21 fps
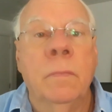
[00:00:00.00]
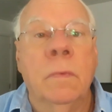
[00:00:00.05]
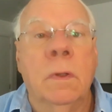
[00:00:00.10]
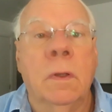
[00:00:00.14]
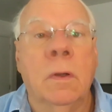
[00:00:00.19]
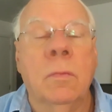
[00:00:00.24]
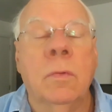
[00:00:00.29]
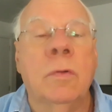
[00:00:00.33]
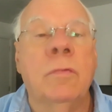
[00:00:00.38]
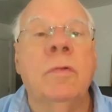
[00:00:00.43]

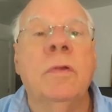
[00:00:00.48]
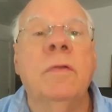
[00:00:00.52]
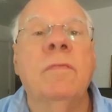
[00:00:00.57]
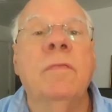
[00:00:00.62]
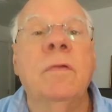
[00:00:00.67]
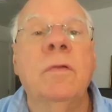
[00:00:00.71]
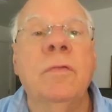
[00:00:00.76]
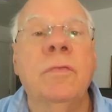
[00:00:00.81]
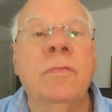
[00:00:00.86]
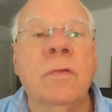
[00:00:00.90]
it would
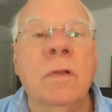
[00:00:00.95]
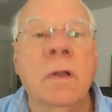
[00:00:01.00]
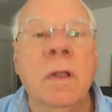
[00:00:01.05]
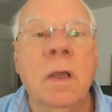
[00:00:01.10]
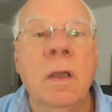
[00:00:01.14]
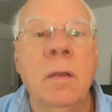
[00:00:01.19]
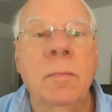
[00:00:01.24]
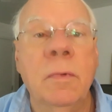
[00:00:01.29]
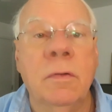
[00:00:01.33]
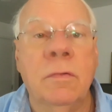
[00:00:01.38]
reverse
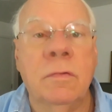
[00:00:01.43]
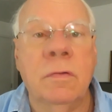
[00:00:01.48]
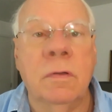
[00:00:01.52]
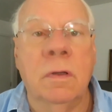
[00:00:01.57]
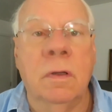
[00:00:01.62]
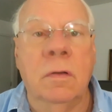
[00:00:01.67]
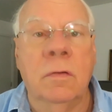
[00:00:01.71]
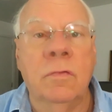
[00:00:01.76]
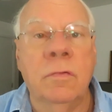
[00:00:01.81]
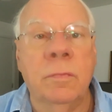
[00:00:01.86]
climate
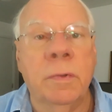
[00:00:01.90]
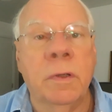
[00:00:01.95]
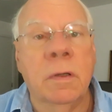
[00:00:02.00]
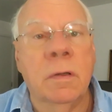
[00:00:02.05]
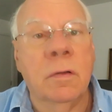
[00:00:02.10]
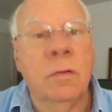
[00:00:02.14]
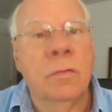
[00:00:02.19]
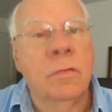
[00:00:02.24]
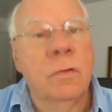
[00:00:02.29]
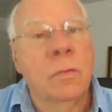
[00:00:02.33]
change
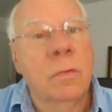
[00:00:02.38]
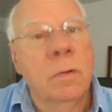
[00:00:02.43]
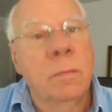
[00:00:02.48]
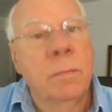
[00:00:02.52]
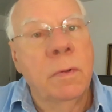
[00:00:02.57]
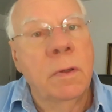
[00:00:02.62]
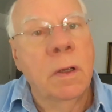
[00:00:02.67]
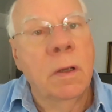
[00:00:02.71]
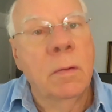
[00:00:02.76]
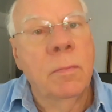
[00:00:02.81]
because it
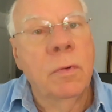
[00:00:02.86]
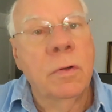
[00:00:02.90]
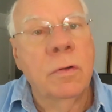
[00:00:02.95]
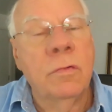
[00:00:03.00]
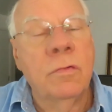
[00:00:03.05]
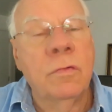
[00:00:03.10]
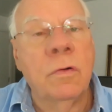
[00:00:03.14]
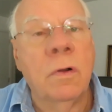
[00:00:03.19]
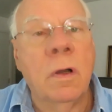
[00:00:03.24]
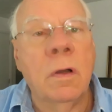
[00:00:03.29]
would be able
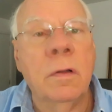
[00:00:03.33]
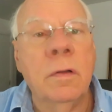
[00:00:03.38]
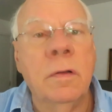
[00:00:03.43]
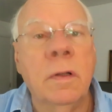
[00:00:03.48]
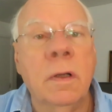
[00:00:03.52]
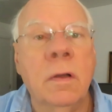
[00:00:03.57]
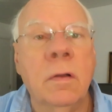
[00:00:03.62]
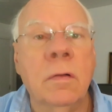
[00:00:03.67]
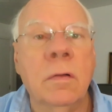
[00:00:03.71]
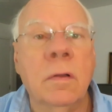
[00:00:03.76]
to draw
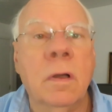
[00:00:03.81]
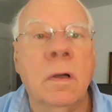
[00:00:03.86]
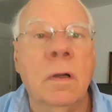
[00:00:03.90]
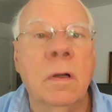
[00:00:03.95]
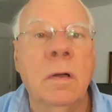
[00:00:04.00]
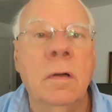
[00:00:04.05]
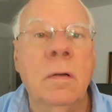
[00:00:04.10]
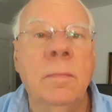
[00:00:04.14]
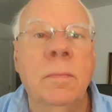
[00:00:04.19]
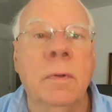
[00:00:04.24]
down
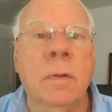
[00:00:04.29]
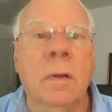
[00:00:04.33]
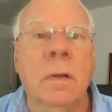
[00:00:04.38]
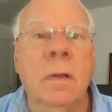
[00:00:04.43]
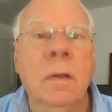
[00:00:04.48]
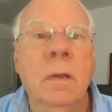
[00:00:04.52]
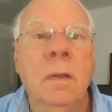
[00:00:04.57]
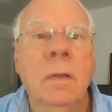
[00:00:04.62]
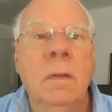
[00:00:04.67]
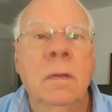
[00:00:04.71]
carbon.
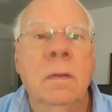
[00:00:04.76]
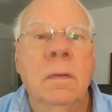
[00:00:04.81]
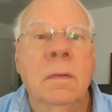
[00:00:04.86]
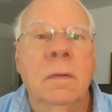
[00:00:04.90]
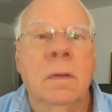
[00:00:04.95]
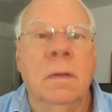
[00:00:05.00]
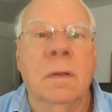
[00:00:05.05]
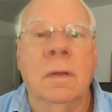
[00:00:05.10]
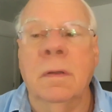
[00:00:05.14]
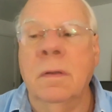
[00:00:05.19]

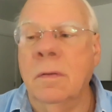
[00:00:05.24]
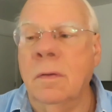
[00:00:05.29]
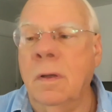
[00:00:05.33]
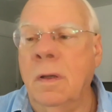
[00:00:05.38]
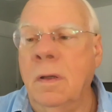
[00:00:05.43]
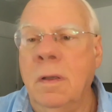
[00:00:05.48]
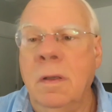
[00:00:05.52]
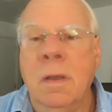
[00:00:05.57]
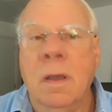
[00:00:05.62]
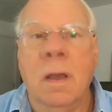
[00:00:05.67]

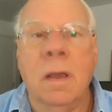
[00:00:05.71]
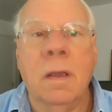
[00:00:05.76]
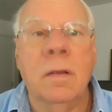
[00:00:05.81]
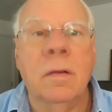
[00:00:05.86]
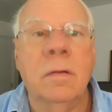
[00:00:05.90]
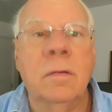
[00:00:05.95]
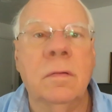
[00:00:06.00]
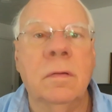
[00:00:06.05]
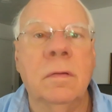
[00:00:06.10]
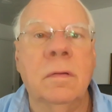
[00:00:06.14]
I
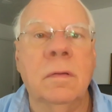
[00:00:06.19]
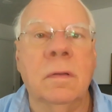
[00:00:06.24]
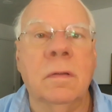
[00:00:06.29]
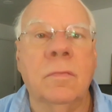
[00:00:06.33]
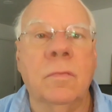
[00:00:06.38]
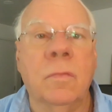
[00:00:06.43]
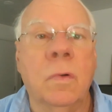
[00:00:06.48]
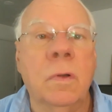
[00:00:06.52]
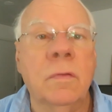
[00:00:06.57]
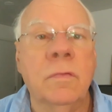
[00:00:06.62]
heard
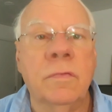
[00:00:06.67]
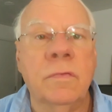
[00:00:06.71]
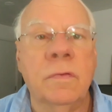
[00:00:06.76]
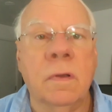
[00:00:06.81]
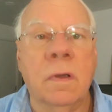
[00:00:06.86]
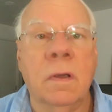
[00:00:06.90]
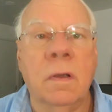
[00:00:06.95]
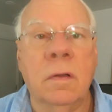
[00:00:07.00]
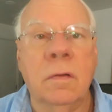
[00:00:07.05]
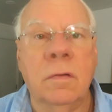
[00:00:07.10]
one
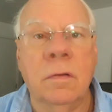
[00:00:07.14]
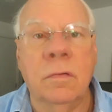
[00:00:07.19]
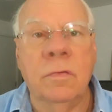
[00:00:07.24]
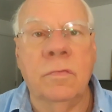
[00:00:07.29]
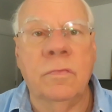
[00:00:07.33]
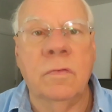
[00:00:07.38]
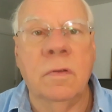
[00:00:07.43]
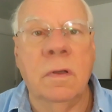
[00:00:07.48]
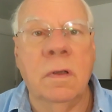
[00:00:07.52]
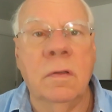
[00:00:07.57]

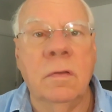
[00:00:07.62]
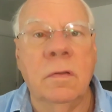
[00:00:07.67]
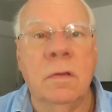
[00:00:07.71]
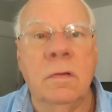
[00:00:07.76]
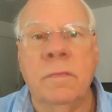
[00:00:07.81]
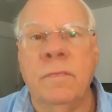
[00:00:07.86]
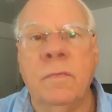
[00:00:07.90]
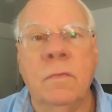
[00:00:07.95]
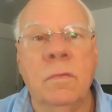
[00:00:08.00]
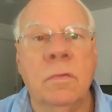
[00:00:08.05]
scientist say
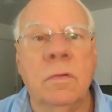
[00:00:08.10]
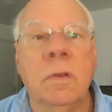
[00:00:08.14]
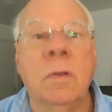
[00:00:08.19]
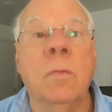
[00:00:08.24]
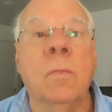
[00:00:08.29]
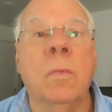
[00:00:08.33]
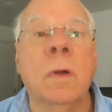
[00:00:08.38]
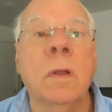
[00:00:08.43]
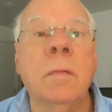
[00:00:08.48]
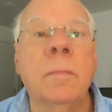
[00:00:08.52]
that if only
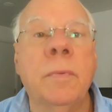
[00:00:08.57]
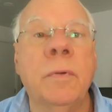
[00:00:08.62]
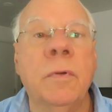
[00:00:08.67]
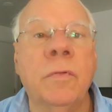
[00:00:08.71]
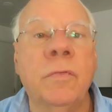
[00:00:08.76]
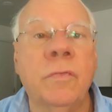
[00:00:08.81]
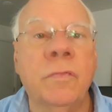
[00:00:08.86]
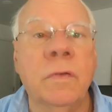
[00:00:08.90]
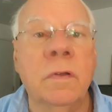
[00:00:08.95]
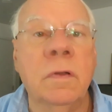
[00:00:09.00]

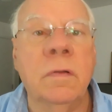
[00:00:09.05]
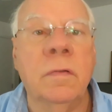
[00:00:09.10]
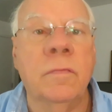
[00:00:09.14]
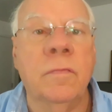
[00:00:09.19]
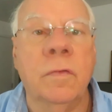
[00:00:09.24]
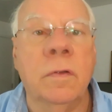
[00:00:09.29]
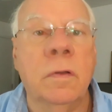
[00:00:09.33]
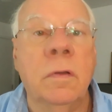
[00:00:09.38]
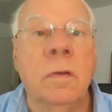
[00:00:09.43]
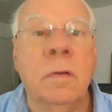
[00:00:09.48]
1%
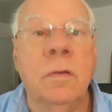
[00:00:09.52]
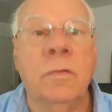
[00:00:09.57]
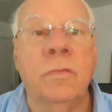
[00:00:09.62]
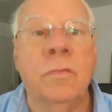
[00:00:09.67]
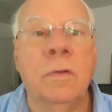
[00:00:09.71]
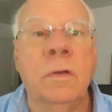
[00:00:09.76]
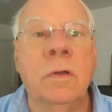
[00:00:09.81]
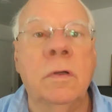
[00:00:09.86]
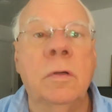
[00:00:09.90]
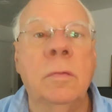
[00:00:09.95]
of
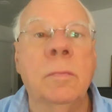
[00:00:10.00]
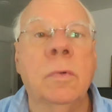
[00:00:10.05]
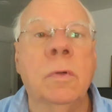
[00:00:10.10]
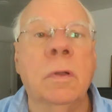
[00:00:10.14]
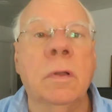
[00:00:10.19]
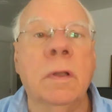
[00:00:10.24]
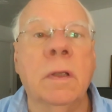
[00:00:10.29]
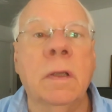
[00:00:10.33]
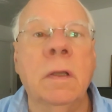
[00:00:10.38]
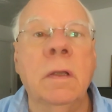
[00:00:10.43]
India's
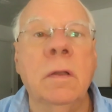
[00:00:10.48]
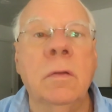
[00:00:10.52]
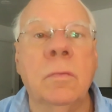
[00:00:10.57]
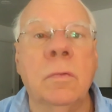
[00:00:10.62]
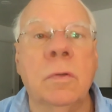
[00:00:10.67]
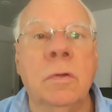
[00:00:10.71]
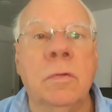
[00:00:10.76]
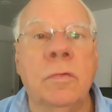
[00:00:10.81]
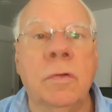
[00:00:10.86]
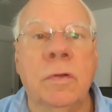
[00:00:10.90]
arable land
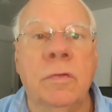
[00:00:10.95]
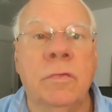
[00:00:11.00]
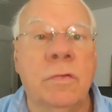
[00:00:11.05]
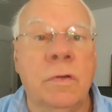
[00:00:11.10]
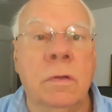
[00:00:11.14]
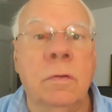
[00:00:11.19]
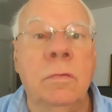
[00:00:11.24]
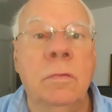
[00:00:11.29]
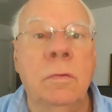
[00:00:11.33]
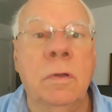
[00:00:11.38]
were
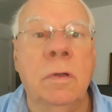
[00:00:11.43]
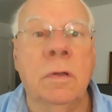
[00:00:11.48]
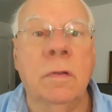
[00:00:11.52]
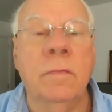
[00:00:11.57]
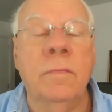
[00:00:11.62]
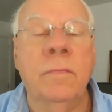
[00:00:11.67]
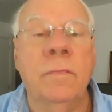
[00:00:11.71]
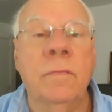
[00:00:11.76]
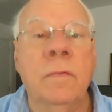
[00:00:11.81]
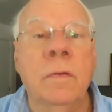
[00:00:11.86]

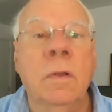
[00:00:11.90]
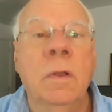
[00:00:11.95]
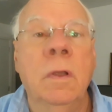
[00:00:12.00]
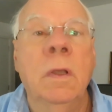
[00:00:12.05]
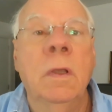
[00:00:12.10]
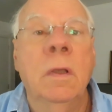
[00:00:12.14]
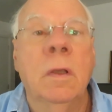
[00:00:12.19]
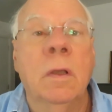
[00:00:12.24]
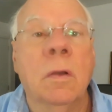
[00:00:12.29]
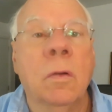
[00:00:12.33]
regenerative,
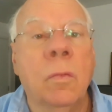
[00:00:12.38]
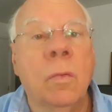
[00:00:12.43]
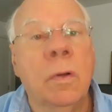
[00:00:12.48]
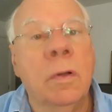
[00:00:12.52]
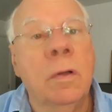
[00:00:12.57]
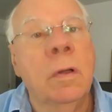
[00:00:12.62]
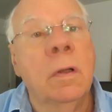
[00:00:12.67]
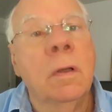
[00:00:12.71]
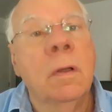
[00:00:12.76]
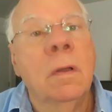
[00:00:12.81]
it
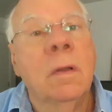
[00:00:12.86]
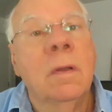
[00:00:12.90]
would